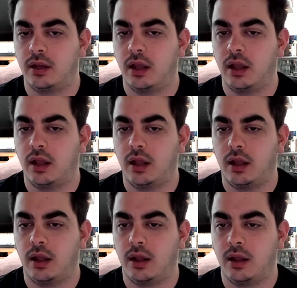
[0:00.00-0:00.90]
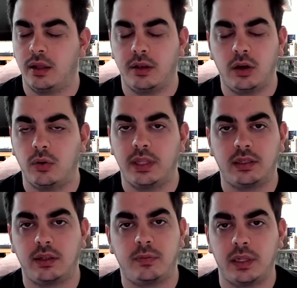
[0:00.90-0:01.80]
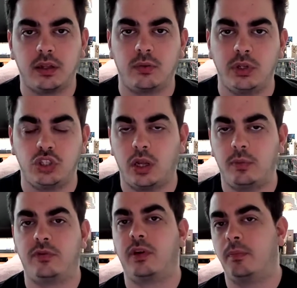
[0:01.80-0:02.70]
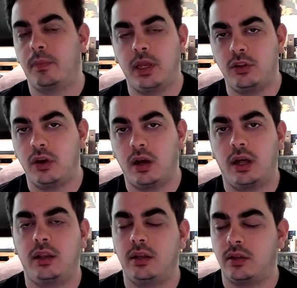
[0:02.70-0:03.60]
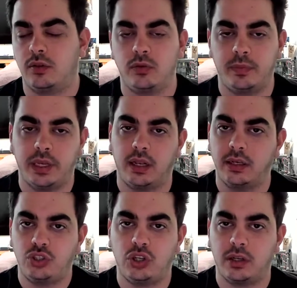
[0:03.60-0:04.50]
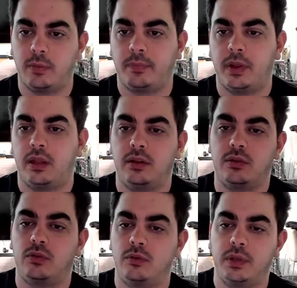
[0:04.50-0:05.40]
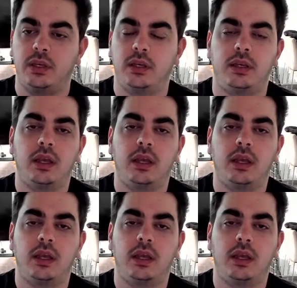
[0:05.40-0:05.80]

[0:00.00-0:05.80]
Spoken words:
And no, it doesn't matter which type of campaign you're running. It could be a lead gen campaign, it could be